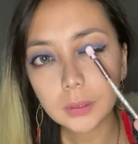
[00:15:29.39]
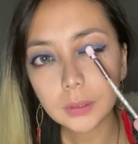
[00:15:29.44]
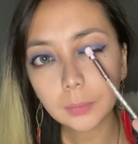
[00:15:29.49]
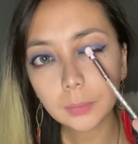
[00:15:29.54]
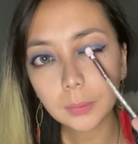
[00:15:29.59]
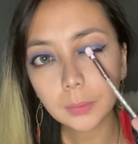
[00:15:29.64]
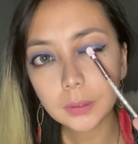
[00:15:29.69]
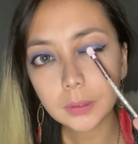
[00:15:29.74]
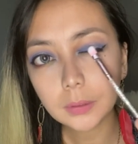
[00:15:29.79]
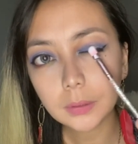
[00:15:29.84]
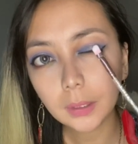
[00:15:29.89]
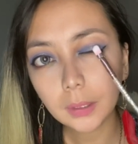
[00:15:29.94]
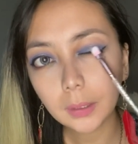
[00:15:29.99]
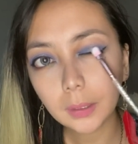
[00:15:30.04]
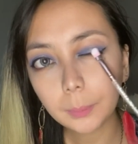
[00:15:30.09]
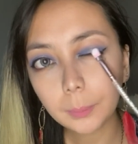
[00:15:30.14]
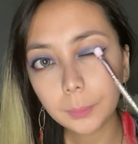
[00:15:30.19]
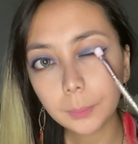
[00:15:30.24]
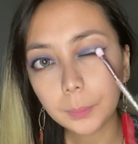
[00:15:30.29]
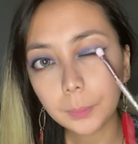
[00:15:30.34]
want to like
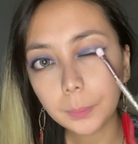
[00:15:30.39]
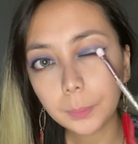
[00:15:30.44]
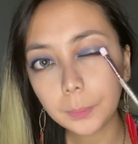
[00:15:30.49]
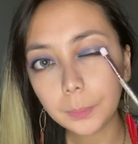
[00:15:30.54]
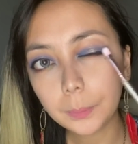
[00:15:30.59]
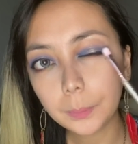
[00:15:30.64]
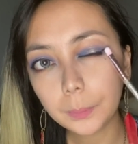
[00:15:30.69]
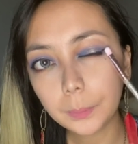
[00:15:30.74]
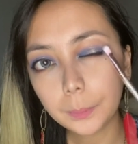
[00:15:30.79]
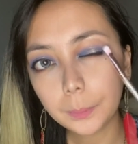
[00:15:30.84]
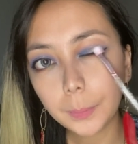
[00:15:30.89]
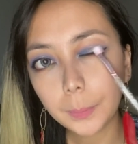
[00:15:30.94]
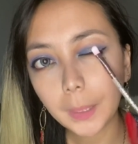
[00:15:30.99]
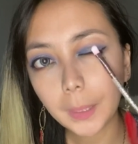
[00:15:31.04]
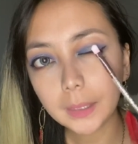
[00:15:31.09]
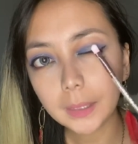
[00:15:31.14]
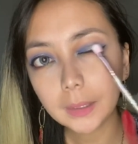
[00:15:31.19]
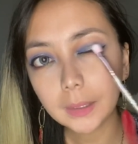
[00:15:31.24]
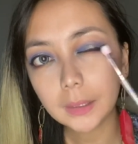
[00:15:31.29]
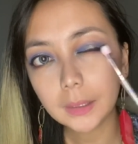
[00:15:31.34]

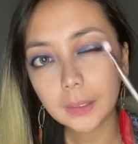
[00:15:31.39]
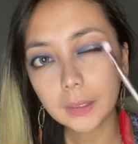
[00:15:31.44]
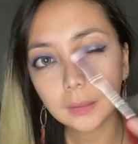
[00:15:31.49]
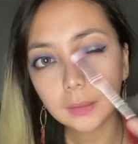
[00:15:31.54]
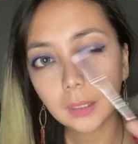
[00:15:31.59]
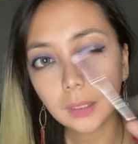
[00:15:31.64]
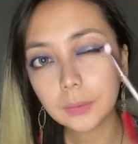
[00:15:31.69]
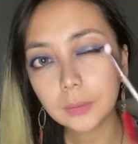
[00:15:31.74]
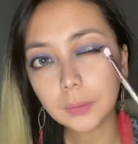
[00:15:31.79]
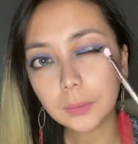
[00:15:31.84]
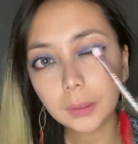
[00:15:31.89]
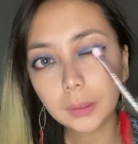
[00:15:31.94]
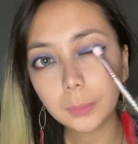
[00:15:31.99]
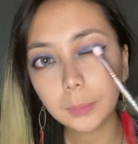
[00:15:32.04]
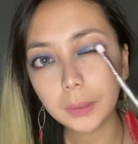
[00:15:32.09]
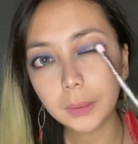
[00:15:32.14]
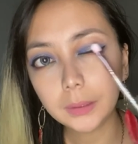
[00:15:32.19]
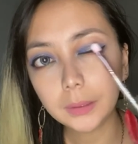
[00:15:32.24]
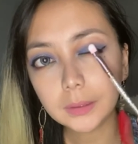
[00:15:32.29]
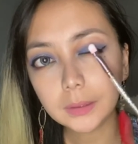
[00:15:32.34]
pat it and not really
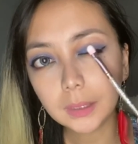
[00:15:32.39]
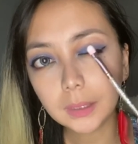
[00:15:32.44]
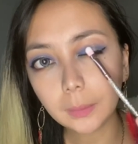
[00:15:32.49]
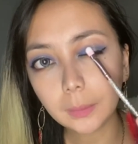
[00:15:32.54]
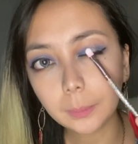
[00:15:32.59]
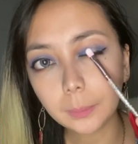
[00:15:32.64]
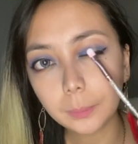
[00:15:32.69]
blend, just like